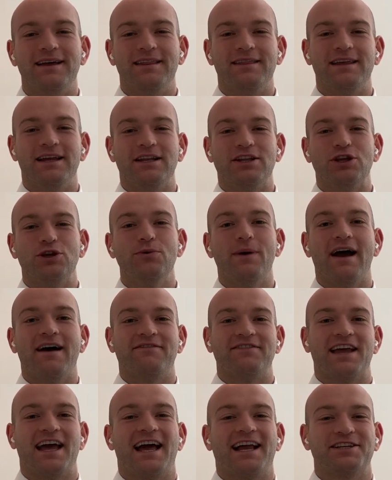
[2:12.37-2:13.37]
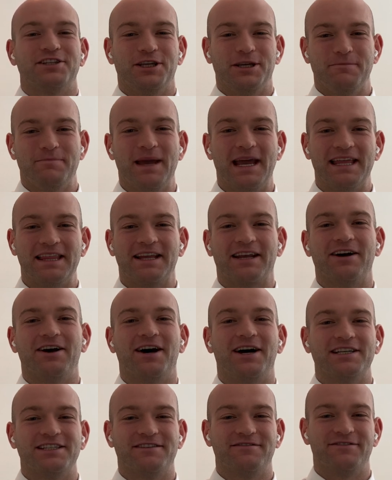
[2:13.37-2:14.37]
then you have to actually pay the
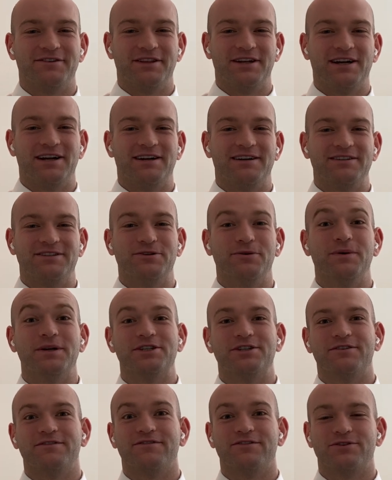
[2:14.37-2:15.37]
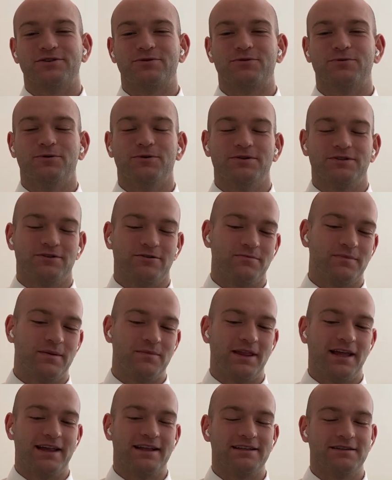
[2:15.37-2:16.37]
costs for their tuition for school. So remember
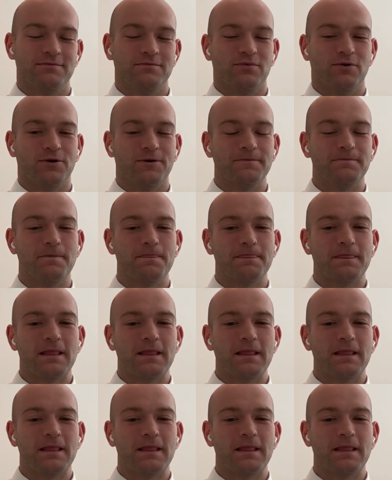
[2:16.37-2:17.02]
that is important.